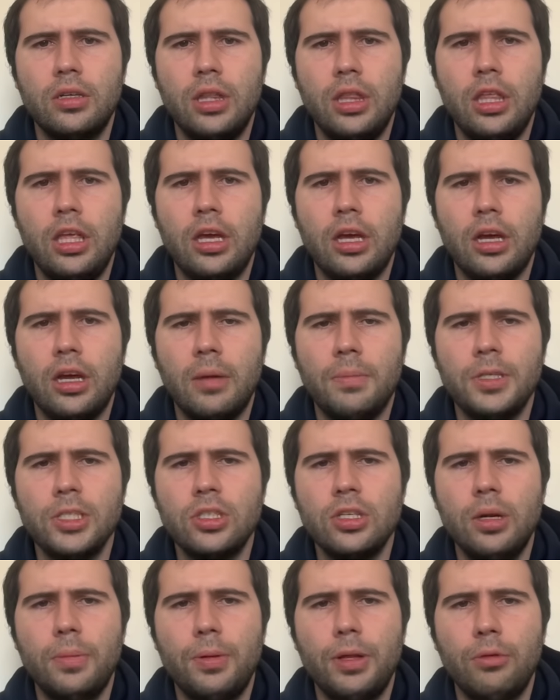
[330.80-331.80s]
Yeah, I'm just
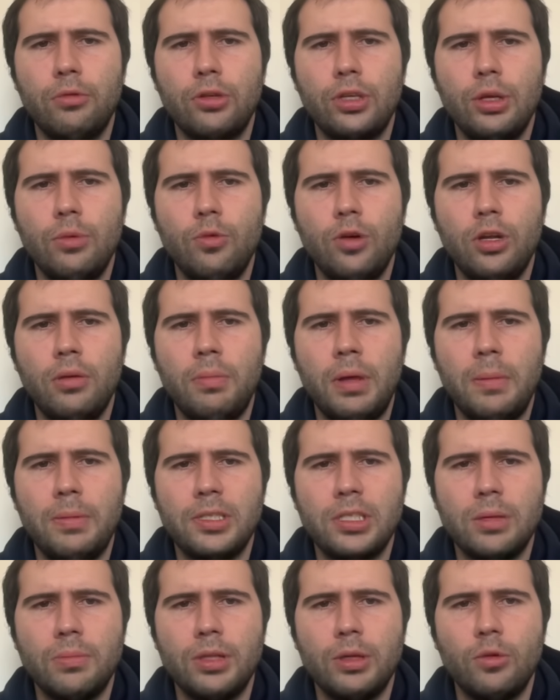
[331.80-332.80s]
going to play rook e1. Maybe
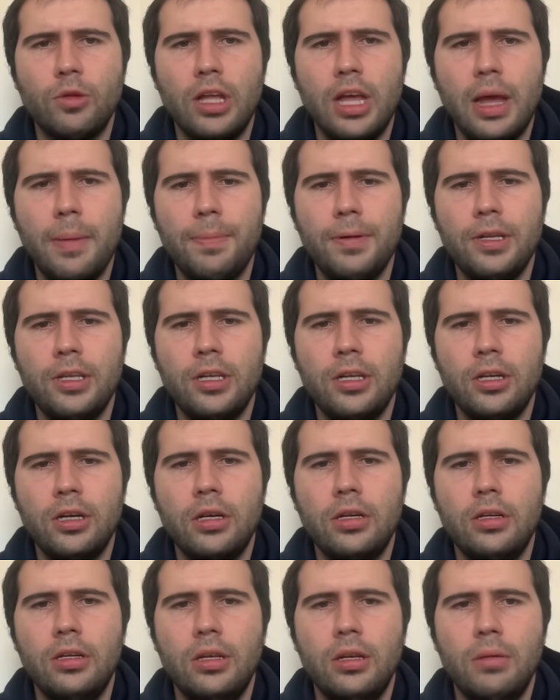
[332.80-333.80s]
something will happen
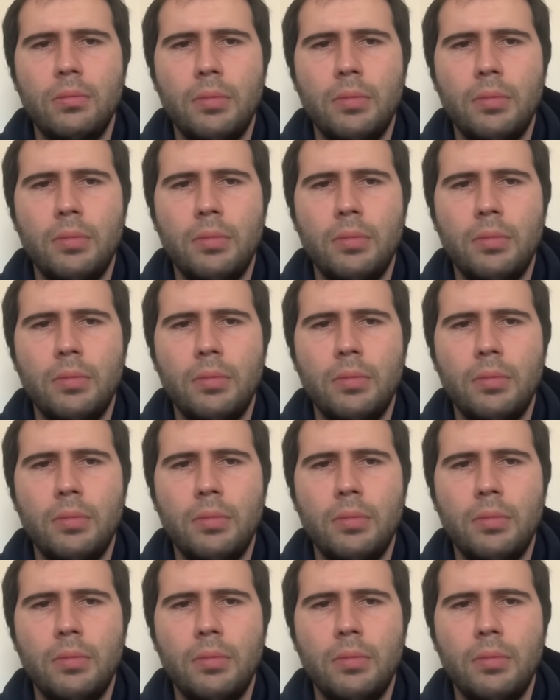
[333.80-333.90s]
here.